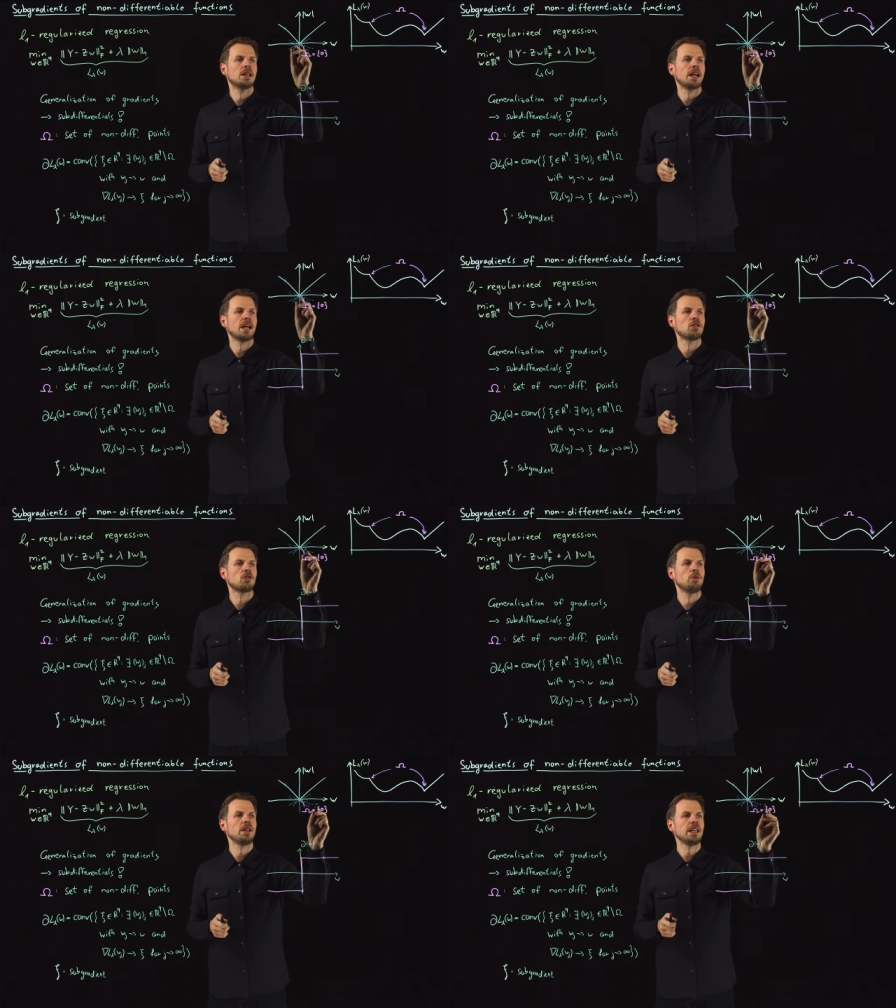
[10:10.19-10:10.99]
And so
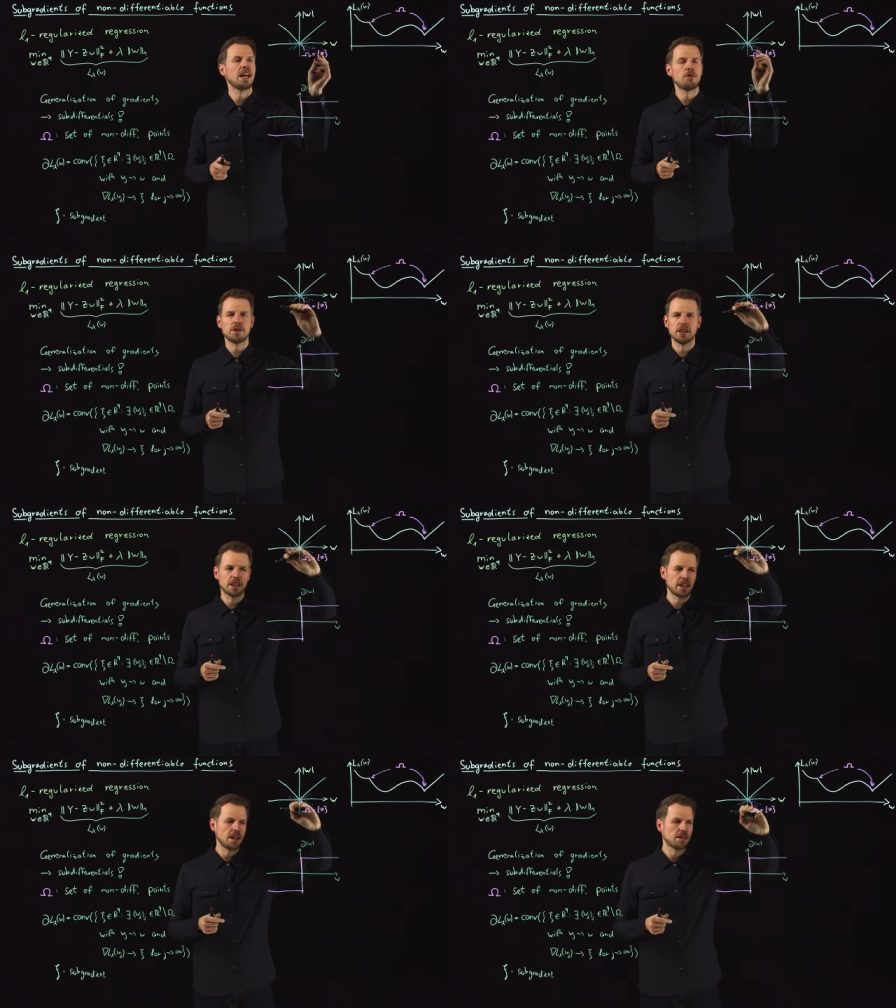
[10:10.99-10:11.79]
really everything
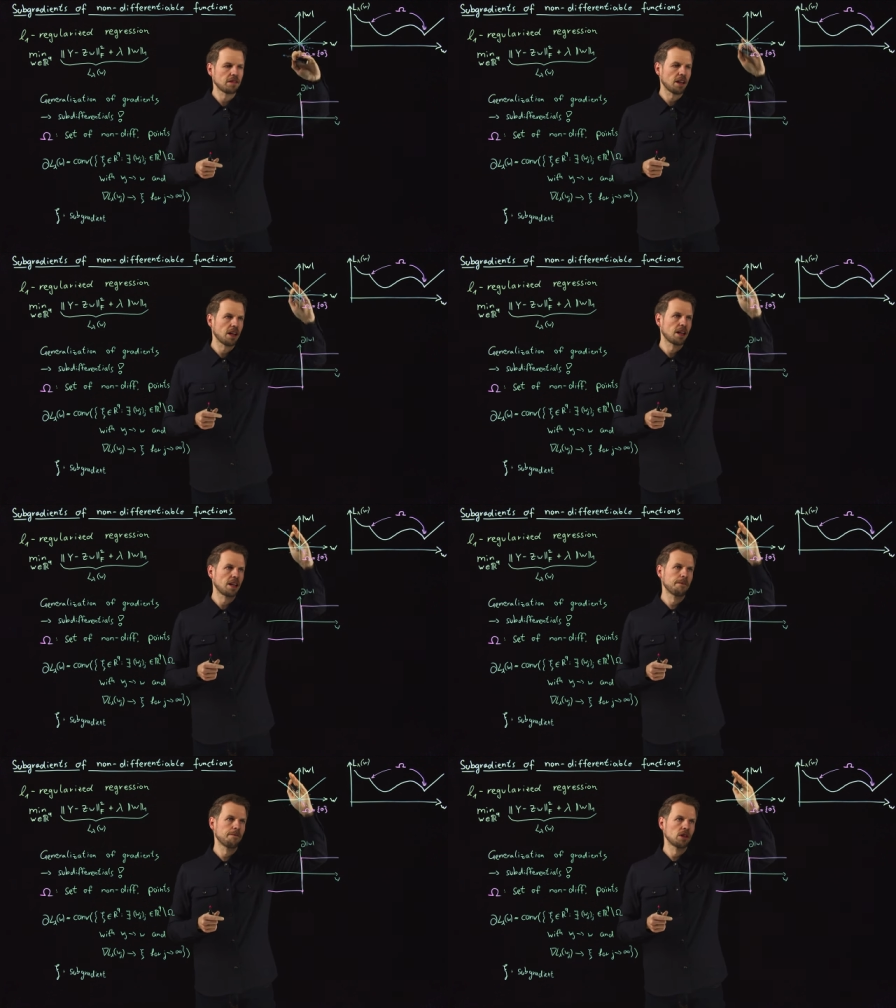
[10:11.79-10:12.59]
that has
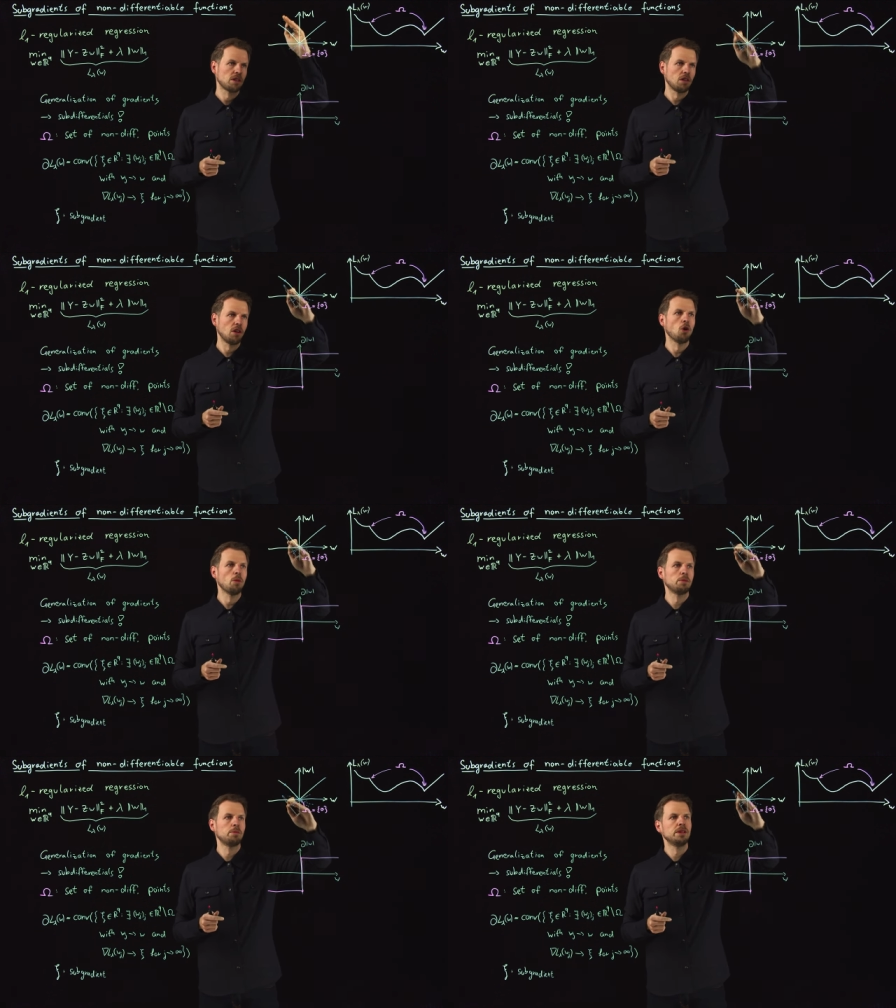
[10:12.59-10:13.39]
a slope
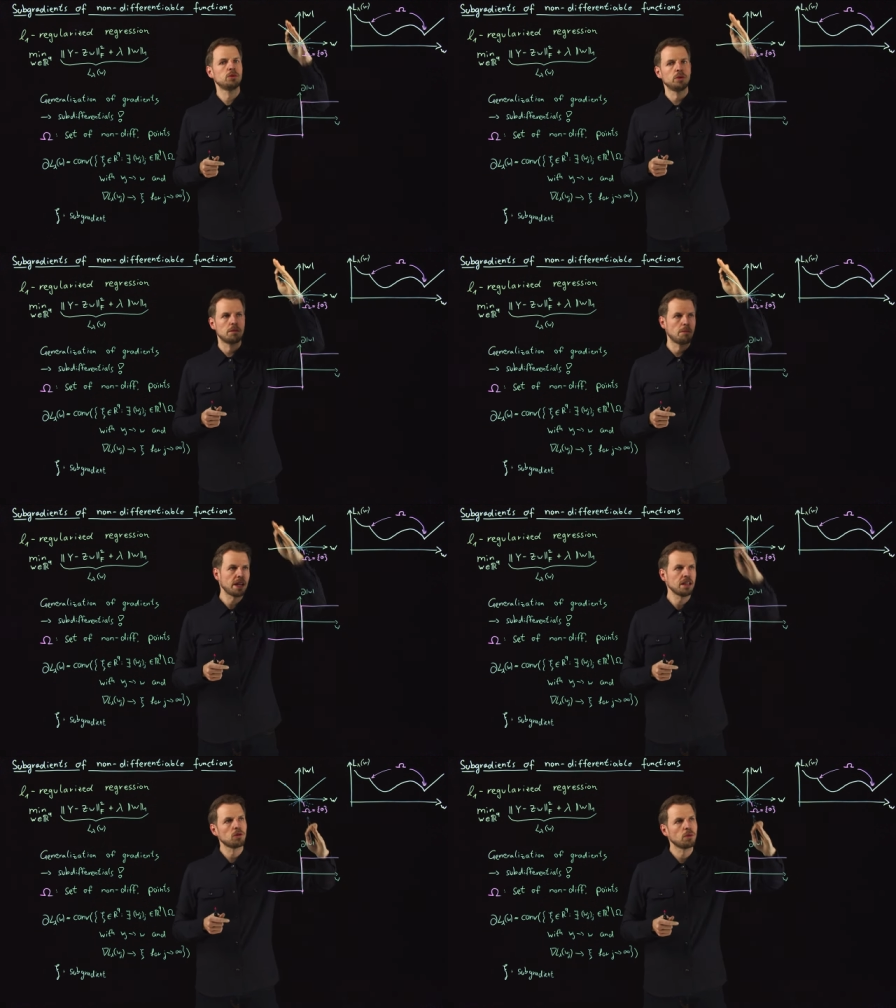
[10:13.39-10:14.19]
between
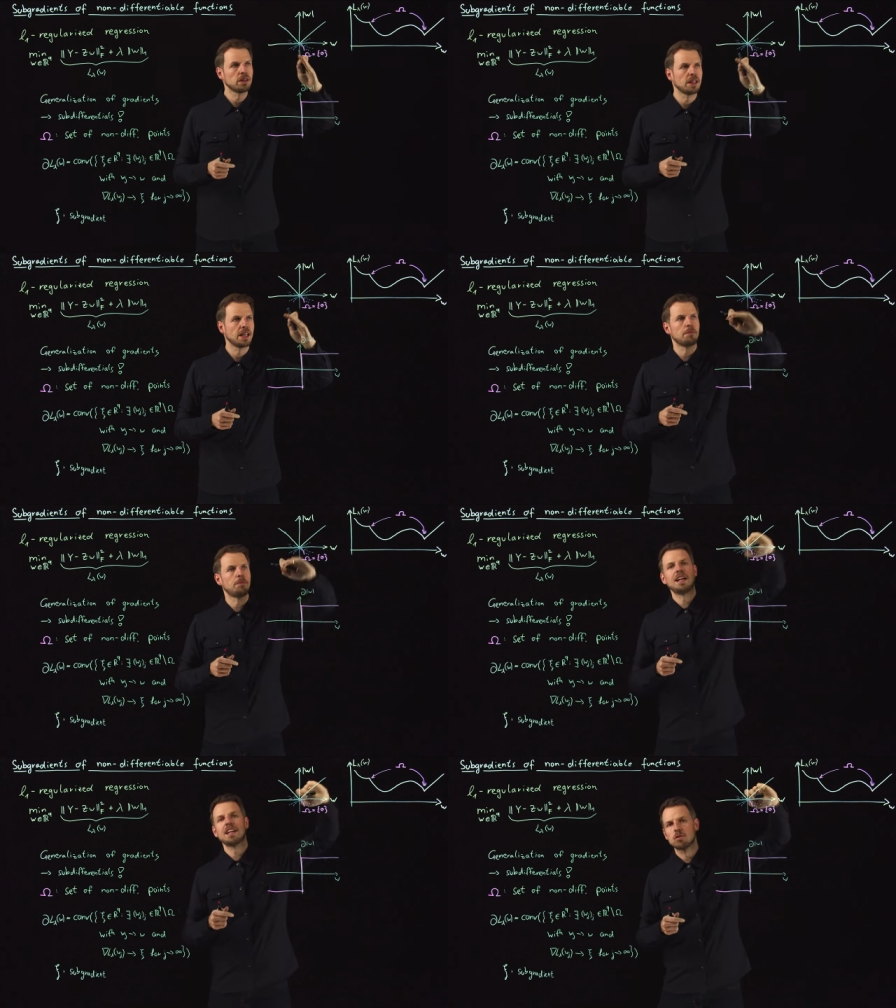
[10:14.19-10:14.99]
-1 and
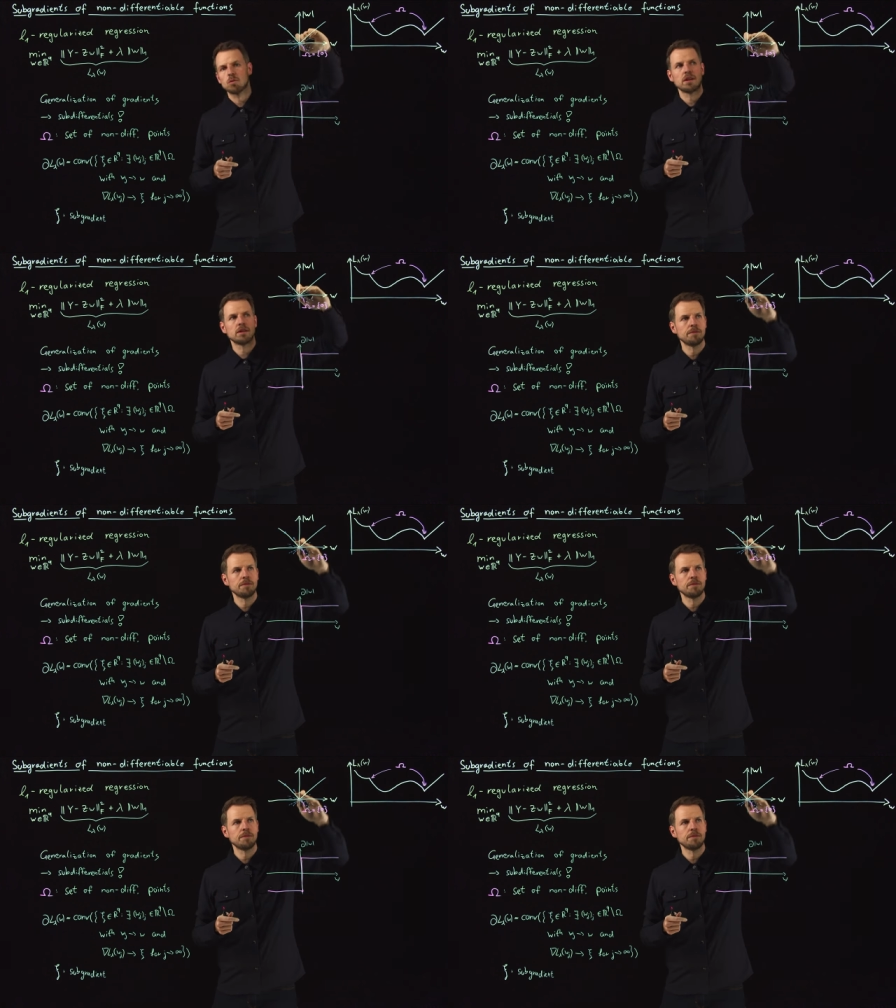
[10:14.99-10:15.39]
+1